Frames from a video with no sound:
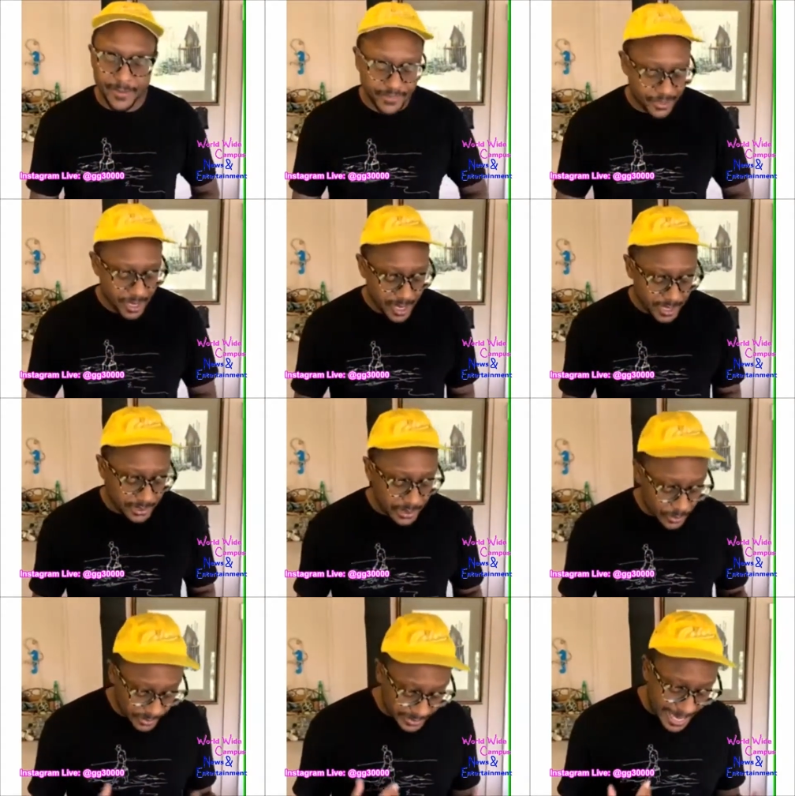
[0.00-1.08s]
It's going to work with
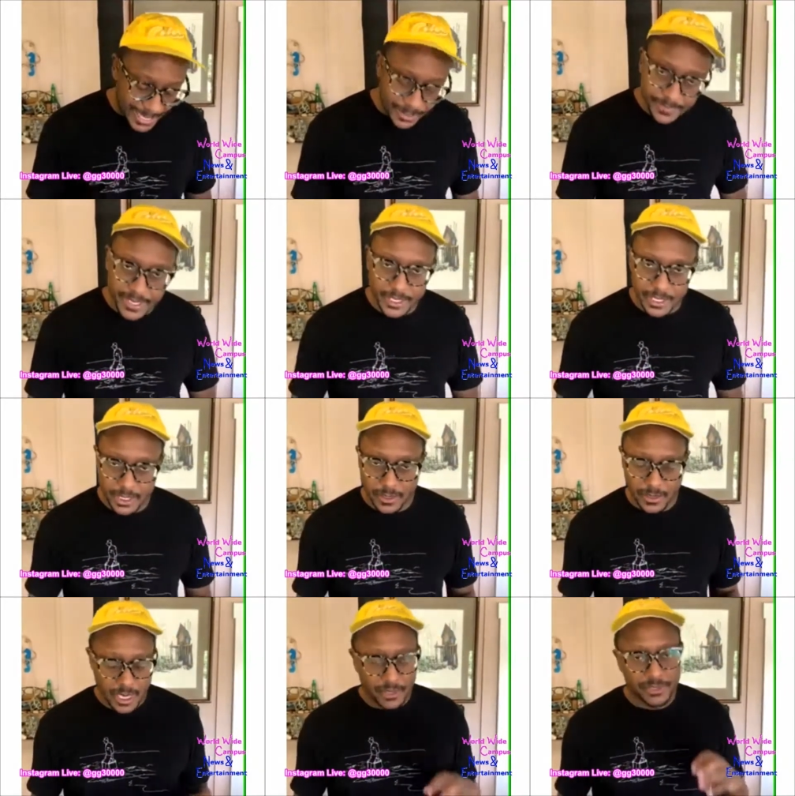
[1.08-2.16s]
the jalapeno. The
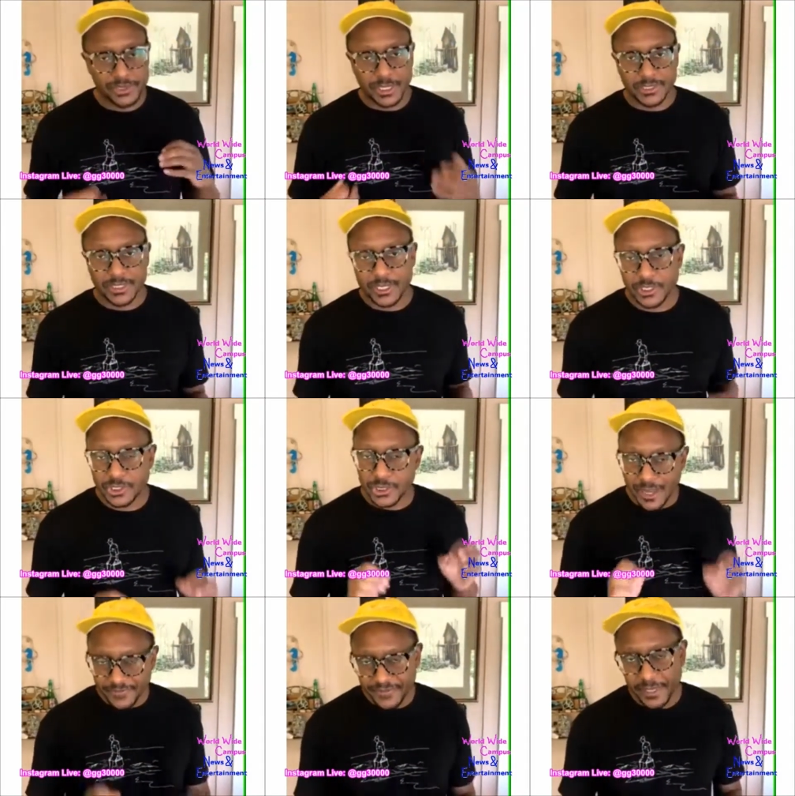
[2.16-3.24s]
salt's going to soften
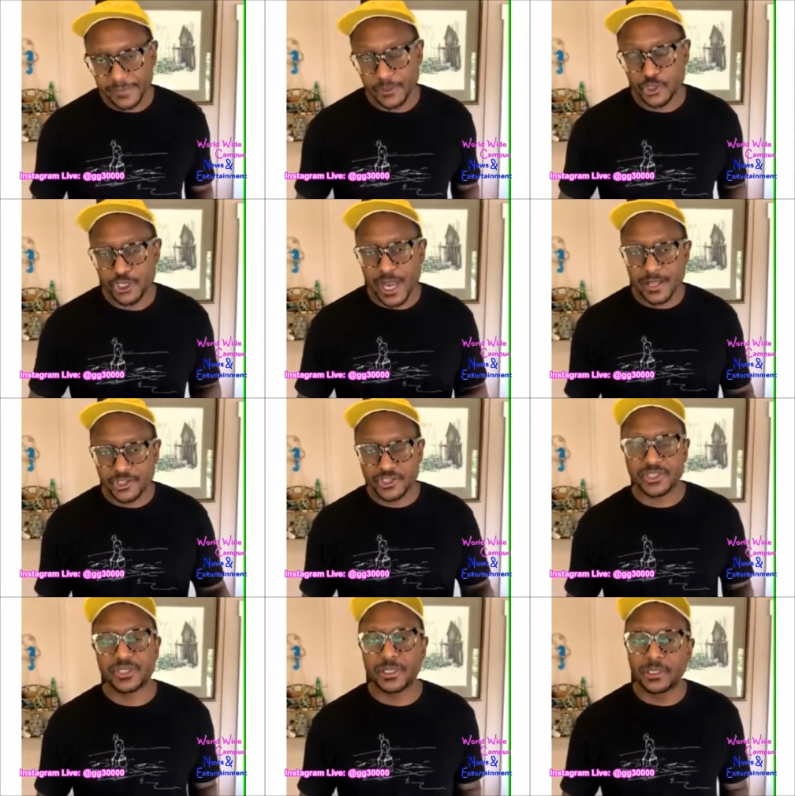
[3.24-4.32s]
up those shallots just a
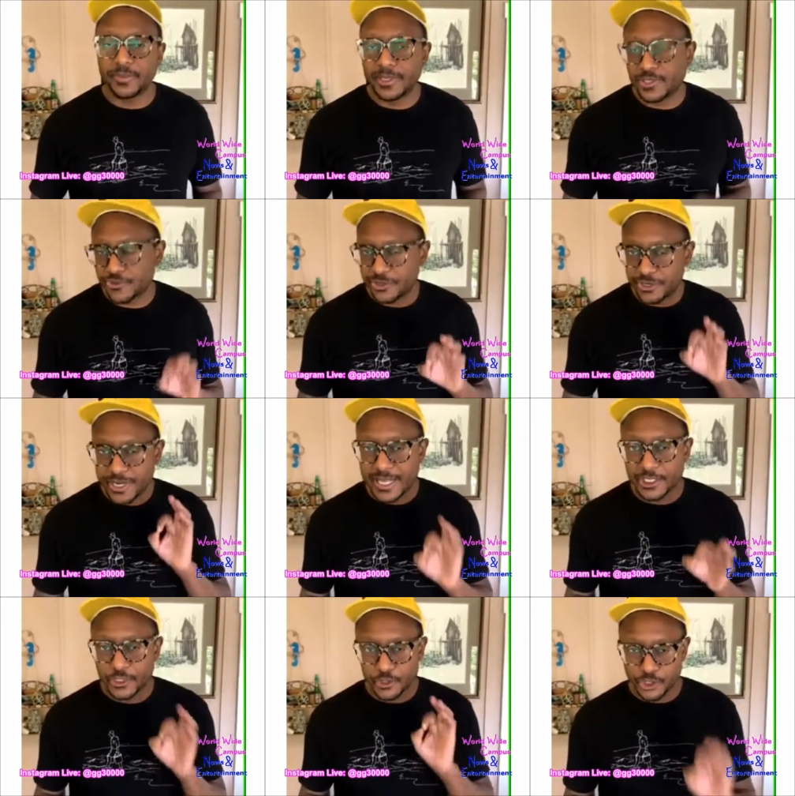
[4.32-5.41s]
little bit so they're not so
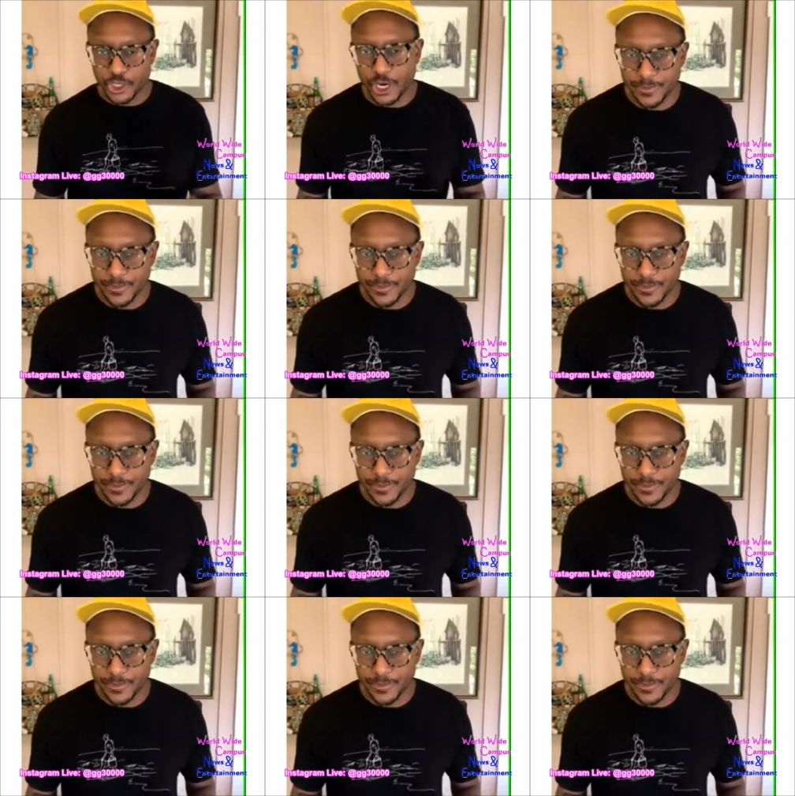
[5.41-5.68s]
sharp.